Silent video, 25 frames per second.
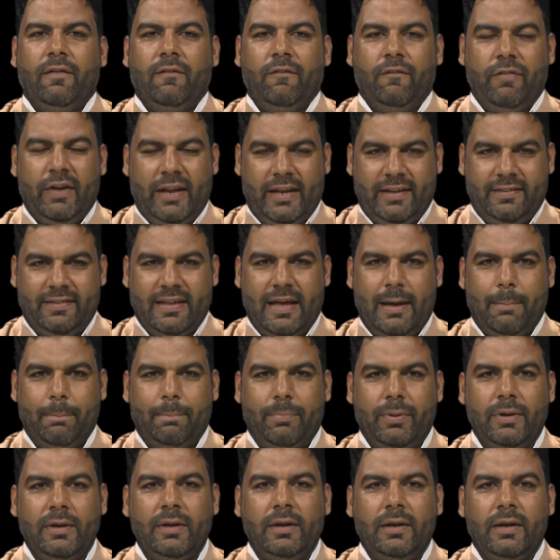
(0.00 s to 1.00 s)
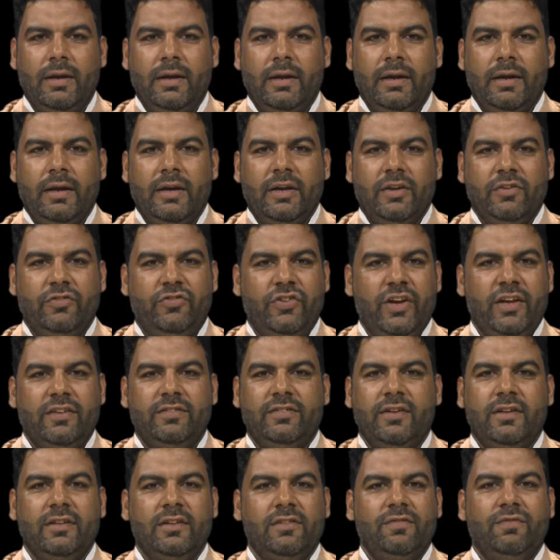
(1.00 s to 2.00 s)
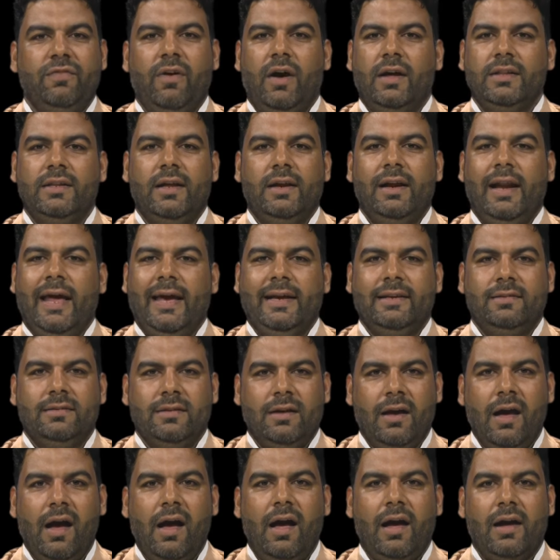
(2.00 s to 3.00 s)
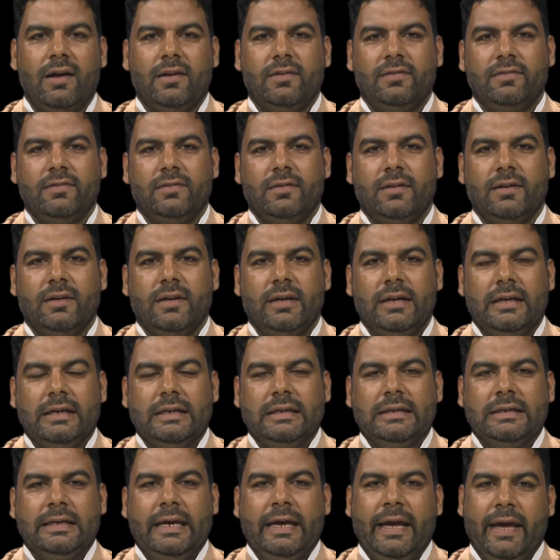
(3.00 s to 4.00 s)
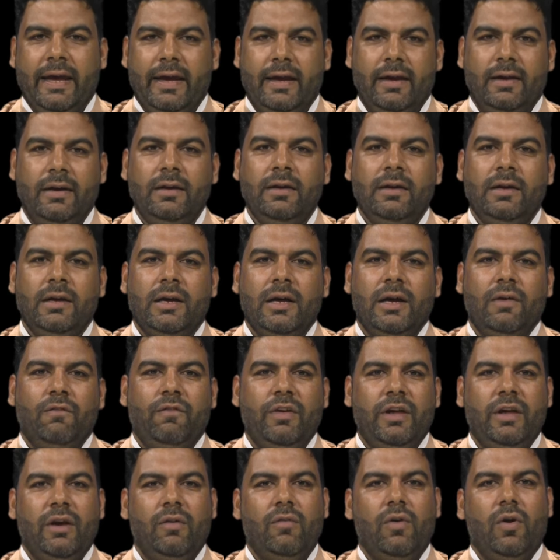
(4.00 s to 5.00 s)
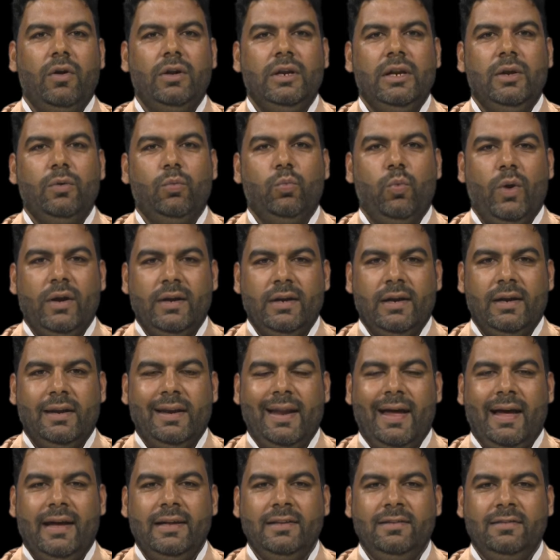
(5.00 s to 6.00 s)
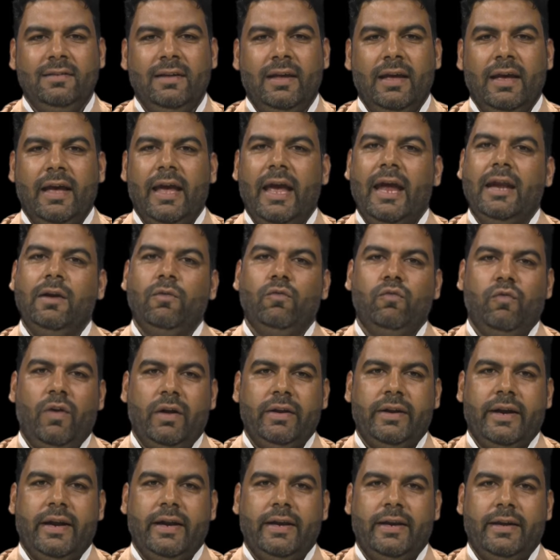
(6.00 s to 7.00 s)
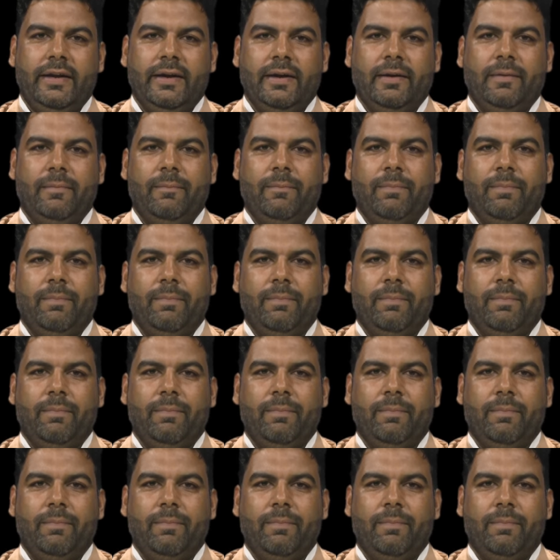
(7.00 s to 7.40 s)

For example, Jason's father likes cars. Here, we have only one clause and one idea.